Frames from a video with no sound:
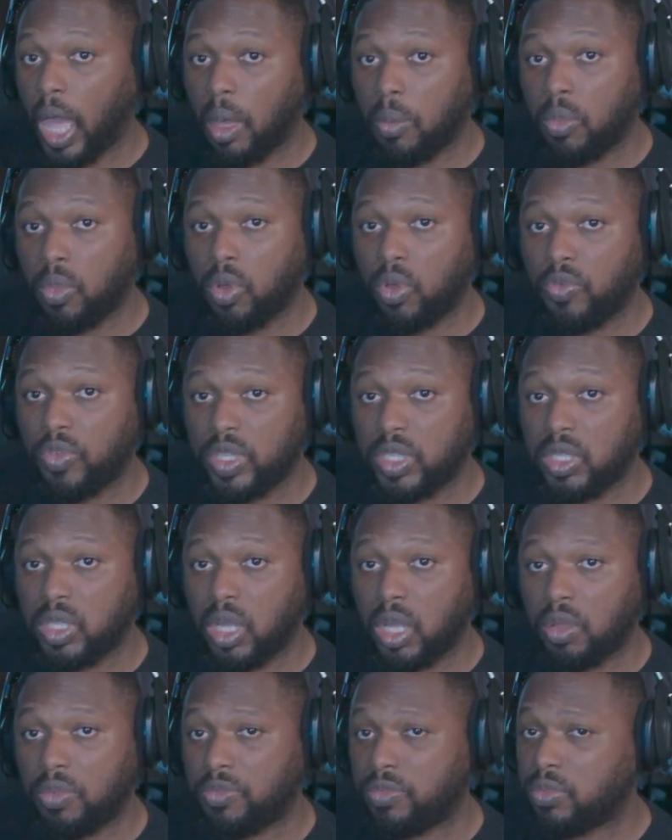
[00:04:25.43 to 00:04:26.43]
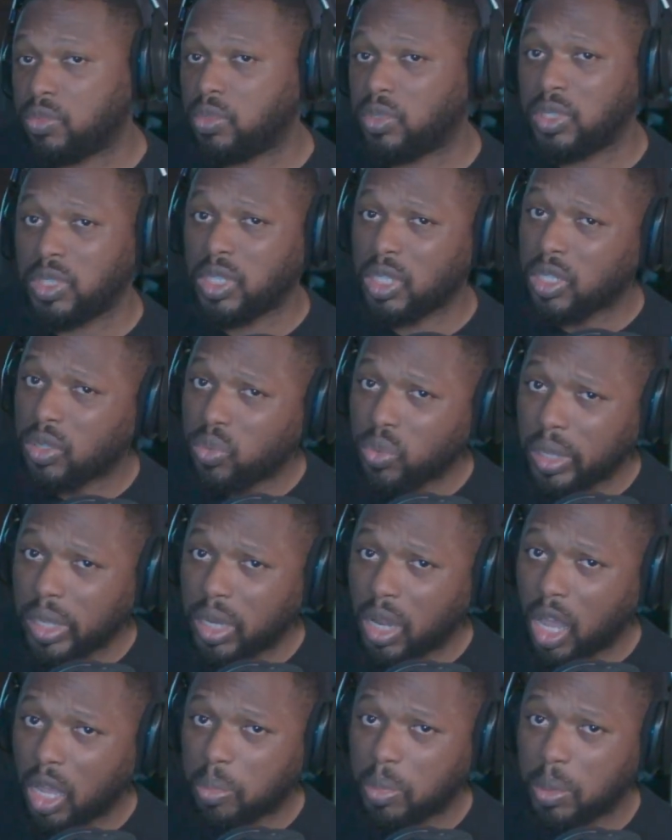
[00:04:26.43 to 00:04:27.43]
That move itself doesn't
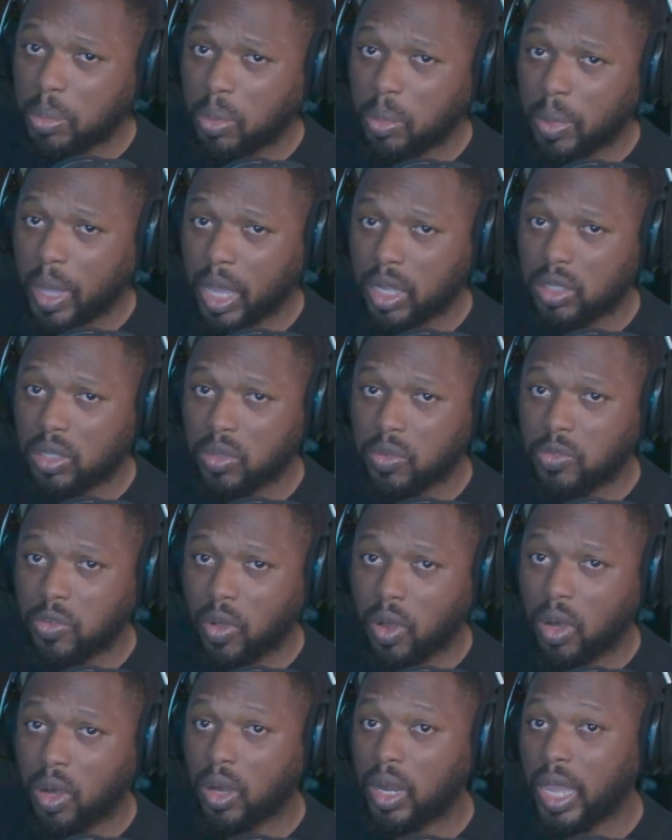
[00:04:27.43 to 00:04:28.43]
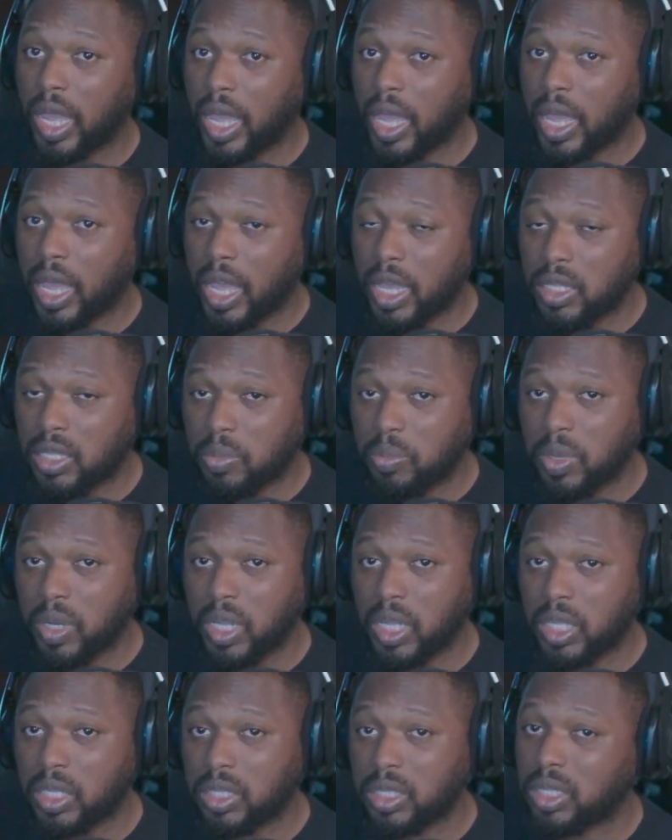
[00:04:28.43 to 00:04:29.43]
really knock people back too far. Has a
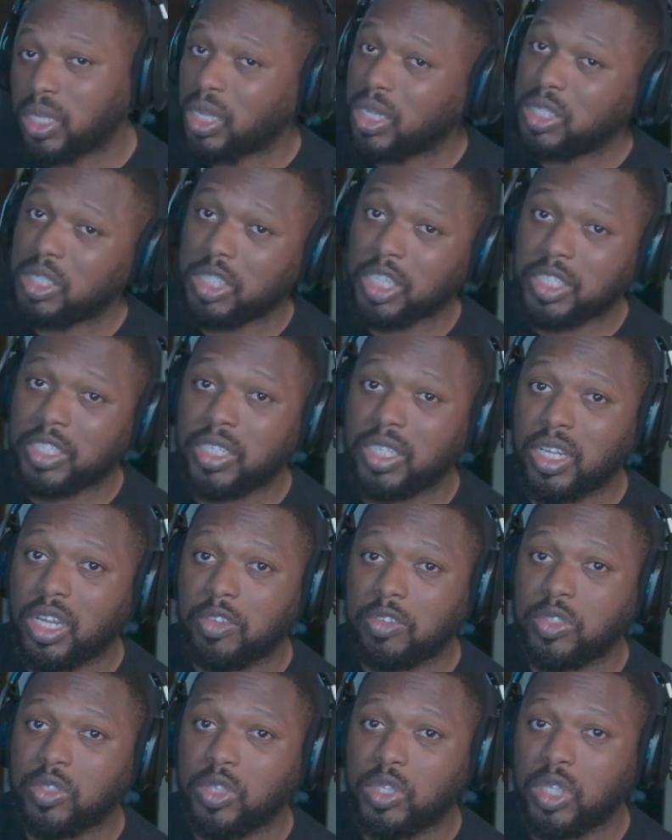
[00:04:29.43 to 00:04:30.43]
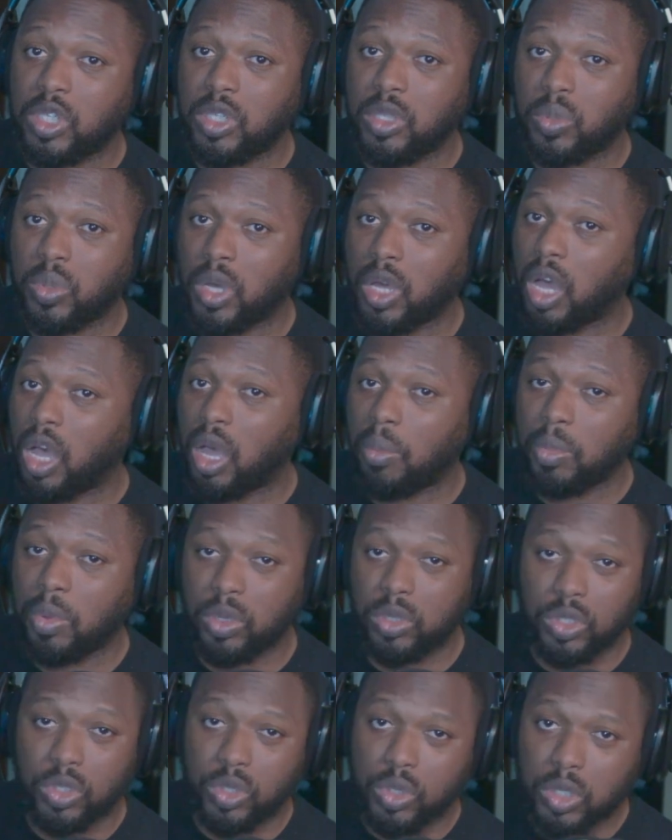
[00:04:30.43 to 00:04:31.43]
bit of hit stun, just enough so you can do a
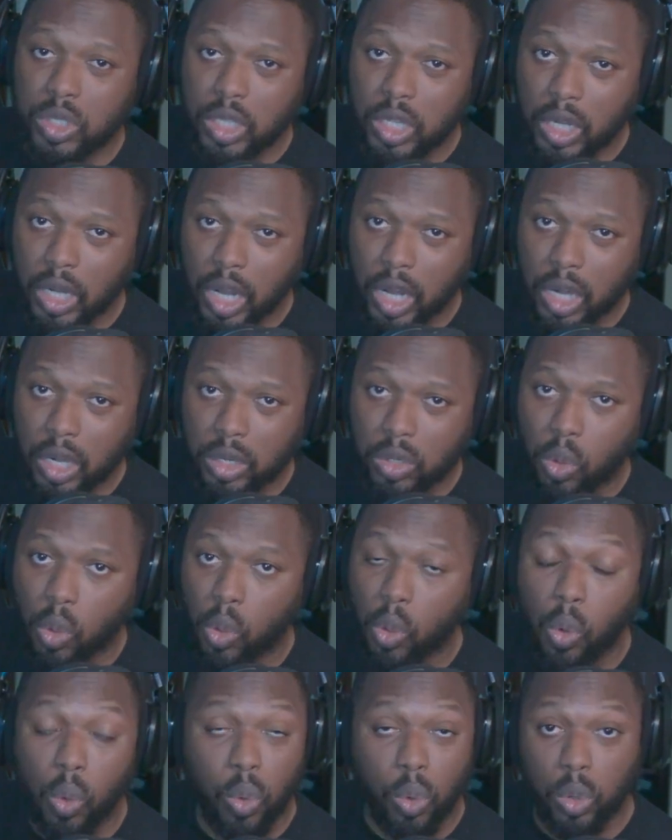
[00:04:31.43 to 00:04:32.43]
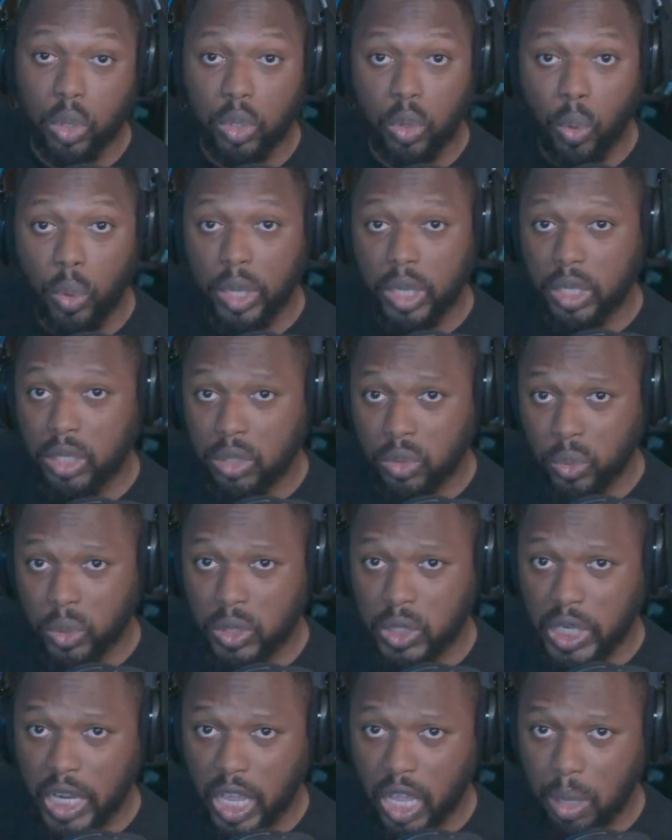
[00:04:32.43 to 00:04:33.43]
combo, usually an aerial or going
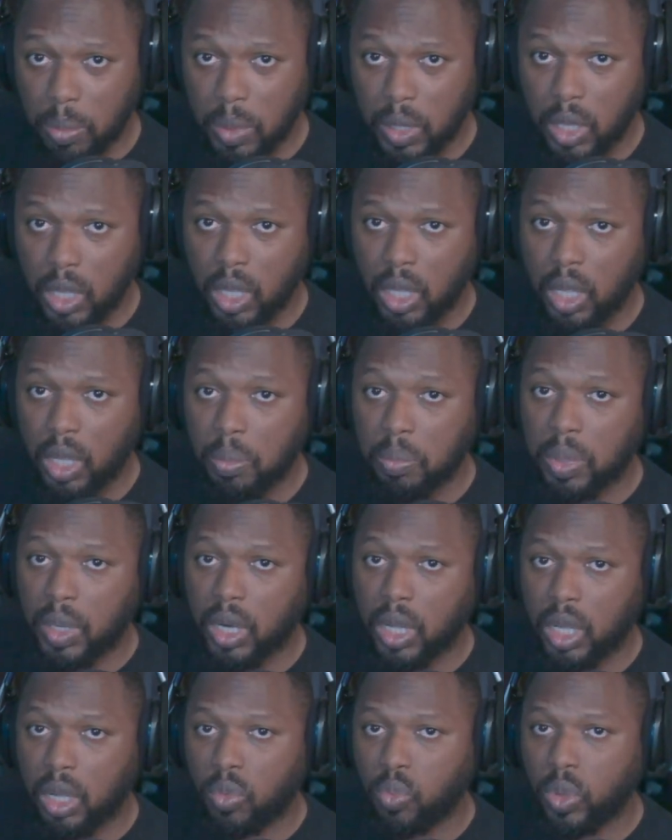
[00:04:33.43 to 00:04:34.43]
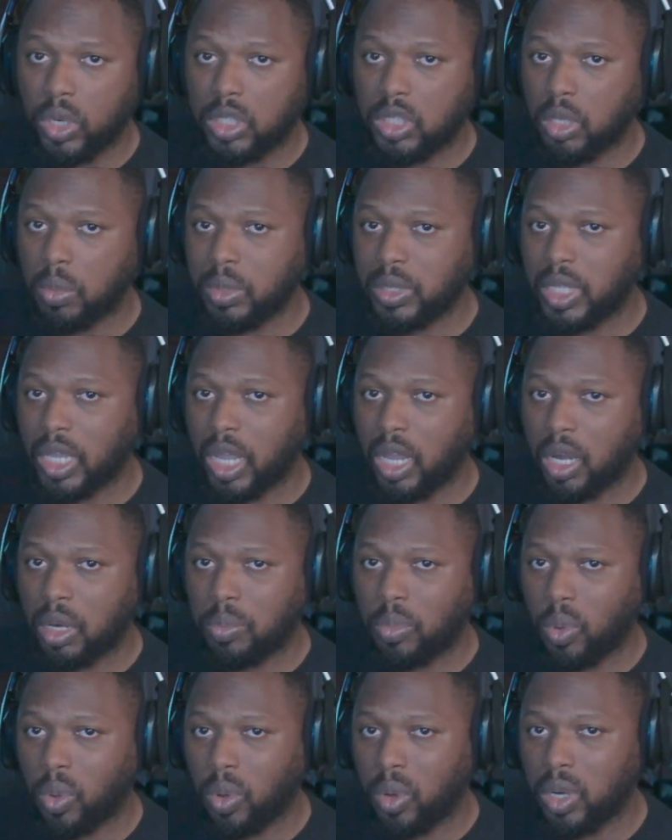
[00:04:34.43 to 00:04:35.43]
into a jab. But when someone's
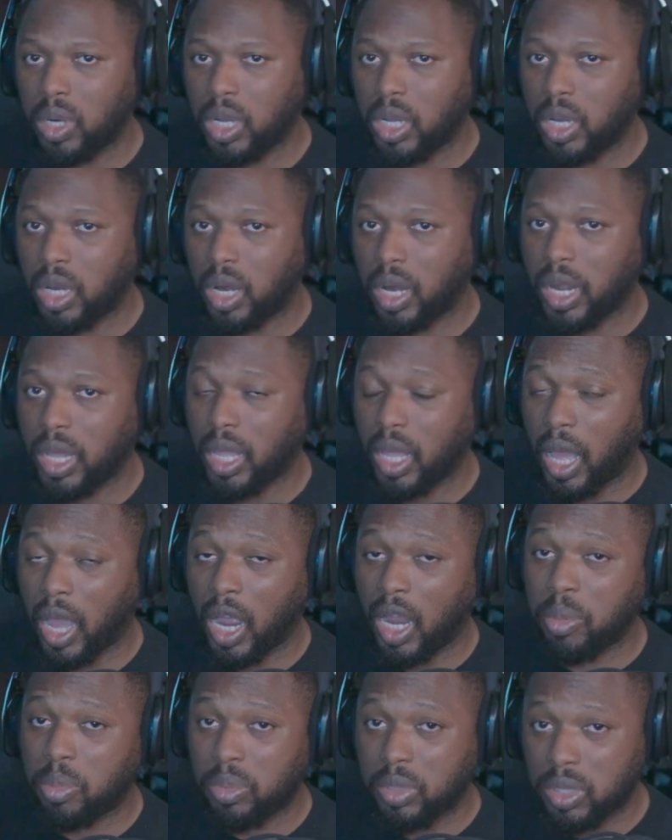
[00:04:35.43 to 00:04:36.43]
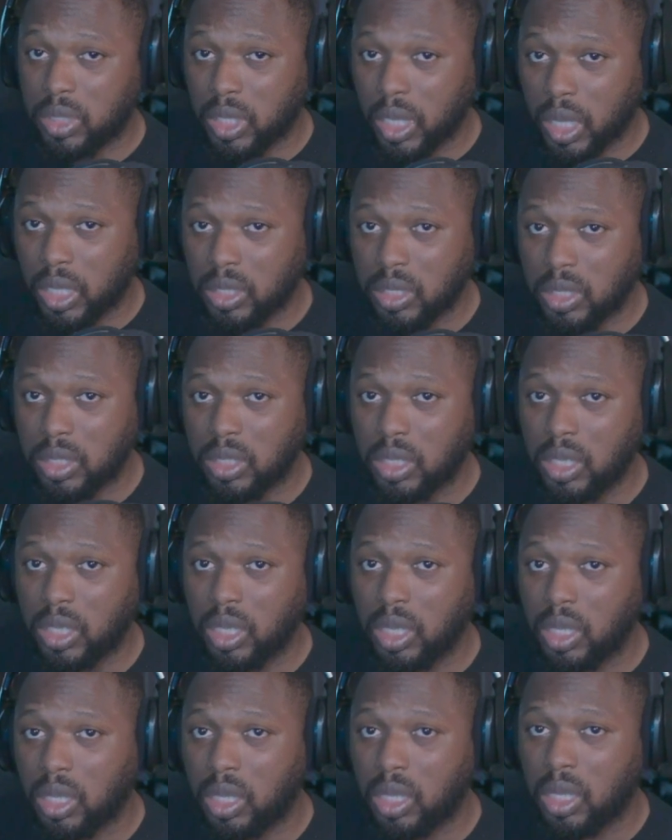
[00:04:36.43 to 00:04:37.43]
airborne and they're at higher percents,